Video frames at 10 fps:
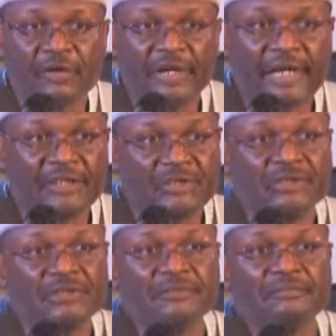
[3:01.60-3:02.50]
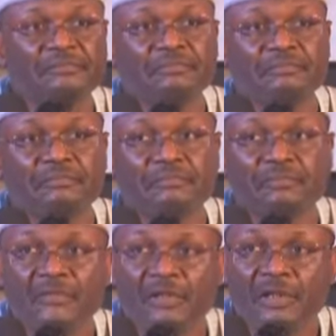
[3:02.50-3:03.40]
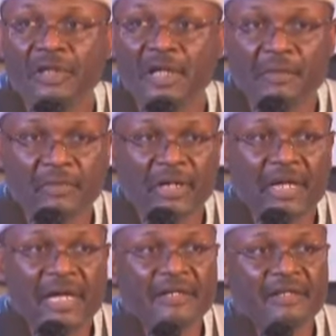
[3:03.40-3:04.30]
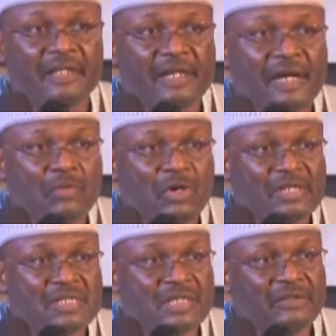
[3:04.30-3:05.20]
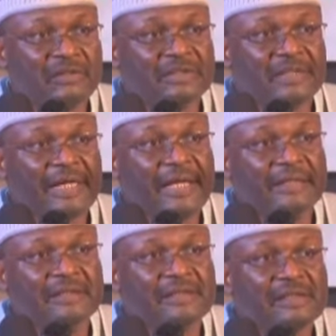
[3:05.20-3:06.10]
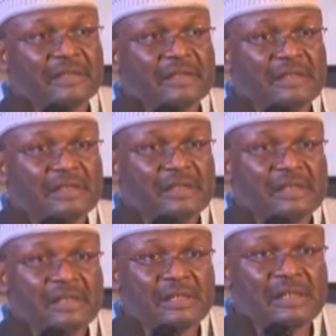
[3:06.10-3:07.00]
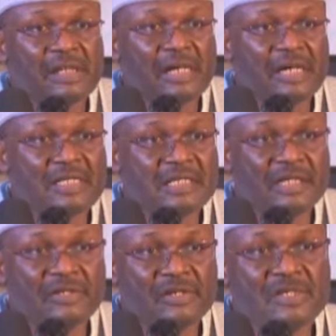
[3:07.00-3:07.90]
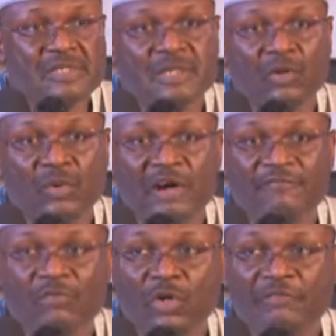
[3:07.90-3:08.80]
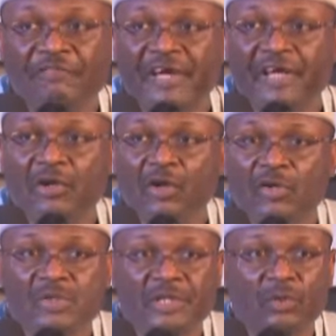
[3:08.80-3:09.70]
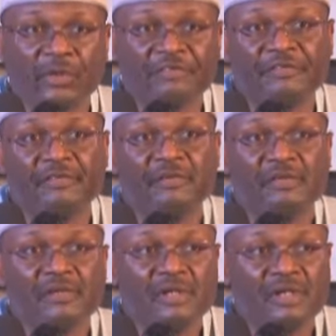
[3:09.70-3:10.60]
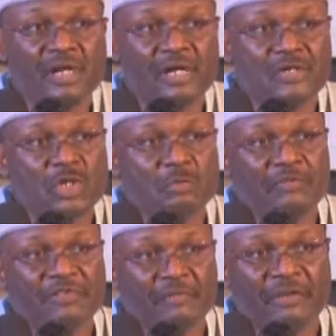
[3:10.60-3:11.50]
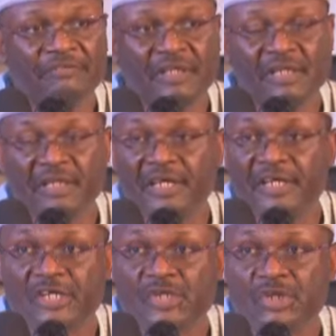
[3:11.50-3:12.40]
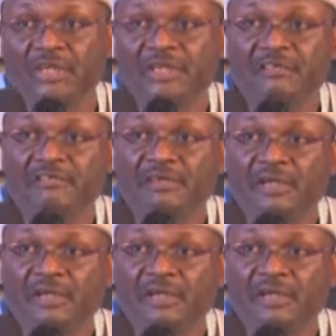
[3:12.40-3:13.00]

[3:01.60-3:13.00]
for elections. I'm glad that among the senators elect are senators that we have worked very closely with, and some of them have taken the initiative